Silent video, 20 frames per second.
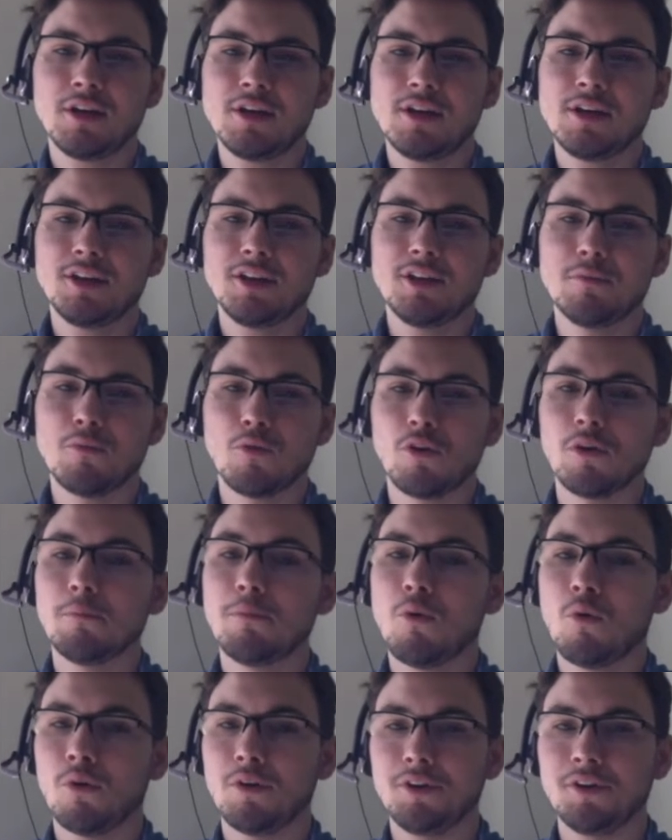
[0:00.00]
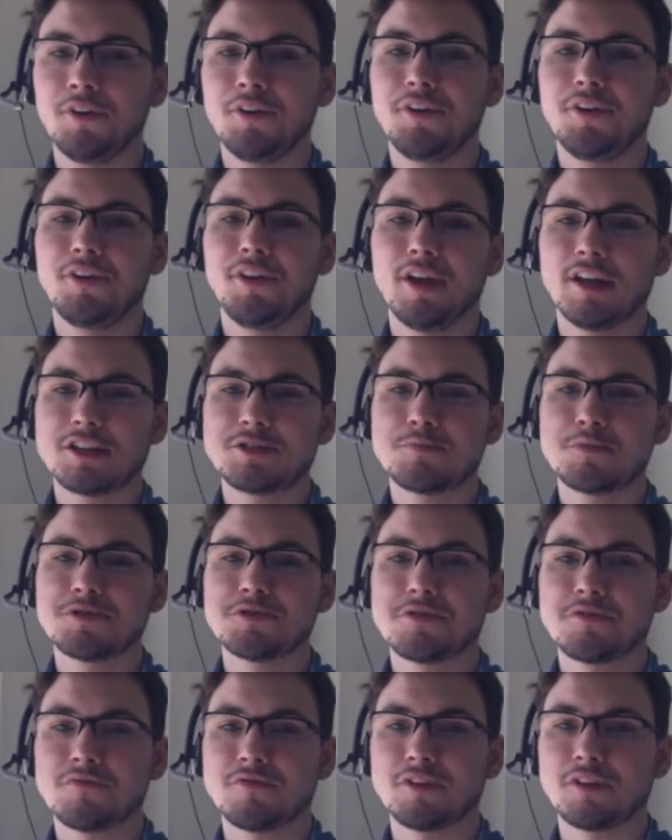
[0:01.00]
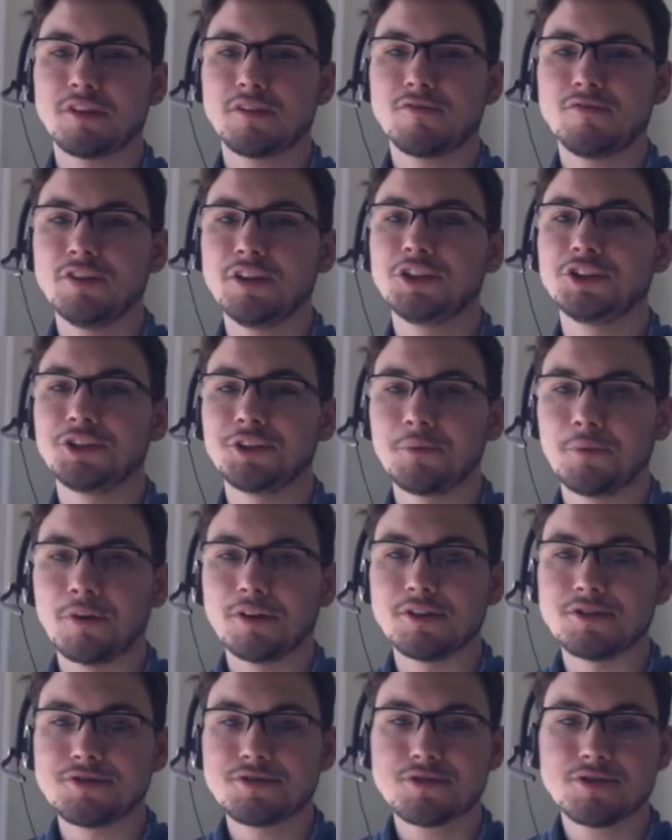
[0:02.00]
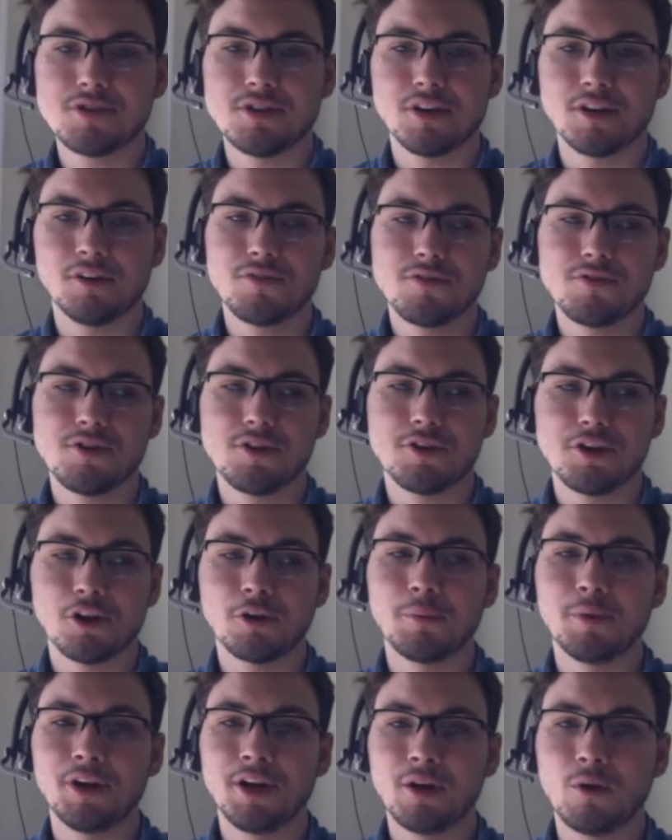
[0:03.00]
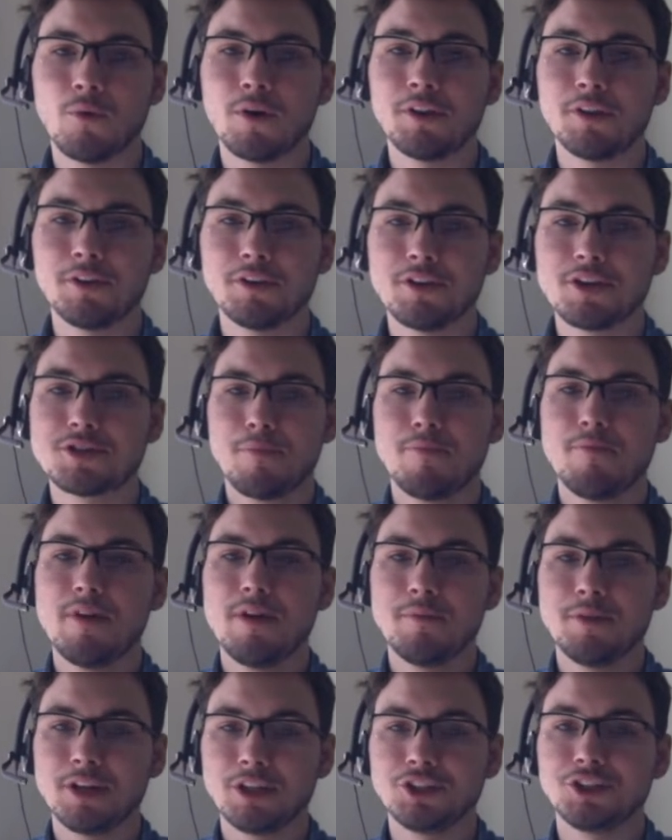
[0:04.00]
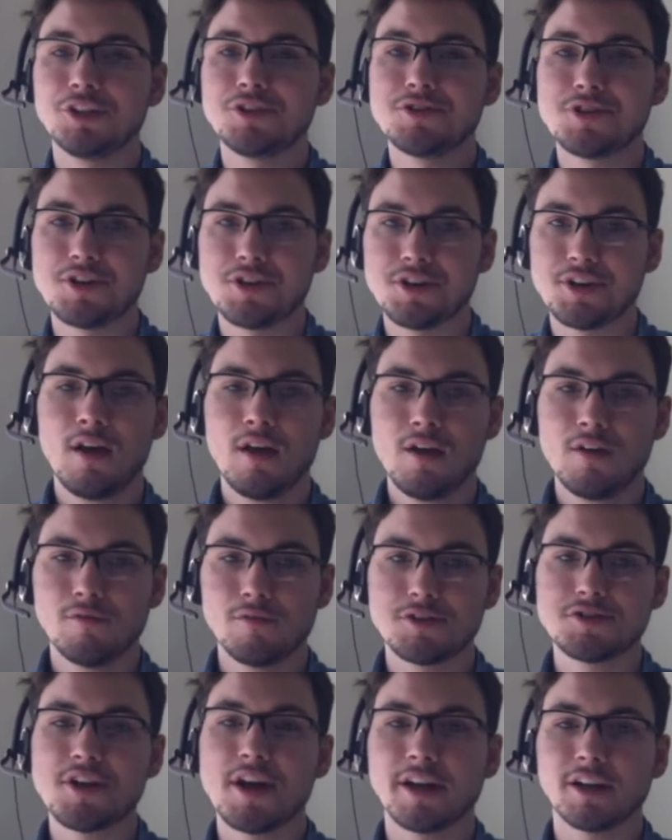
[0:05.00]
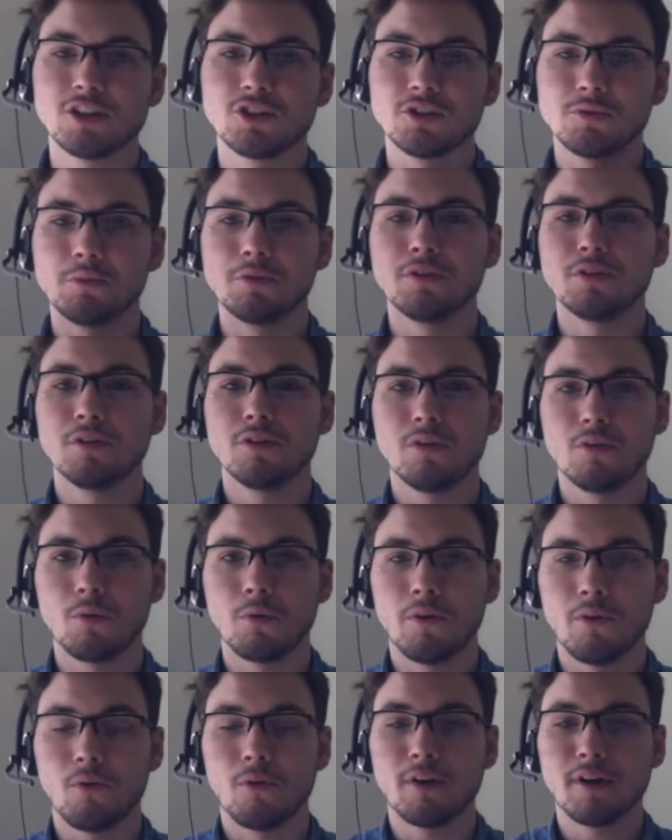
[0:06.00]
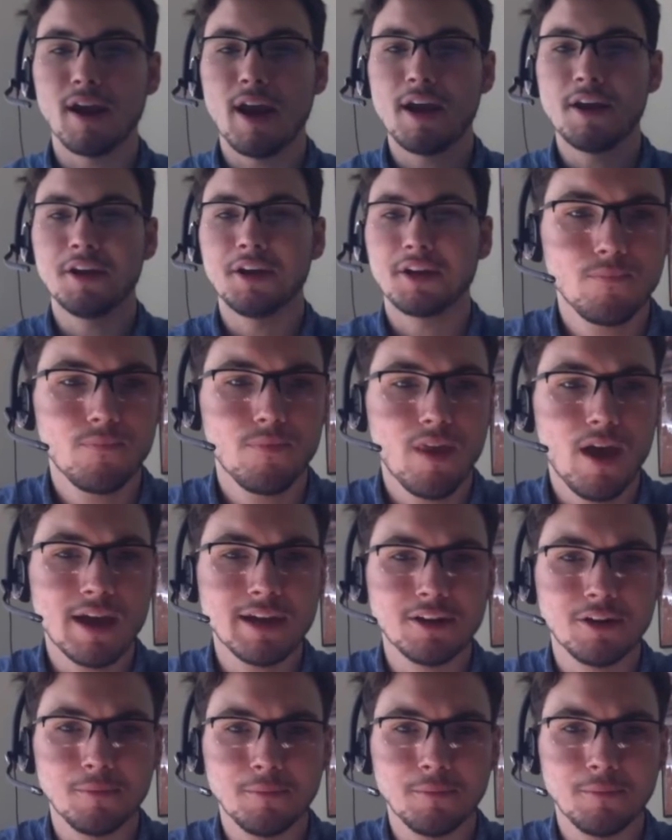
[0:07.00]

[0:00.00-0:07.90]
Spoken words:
the more important that specific feature was in determining whether this image is a recyclable or an organic item.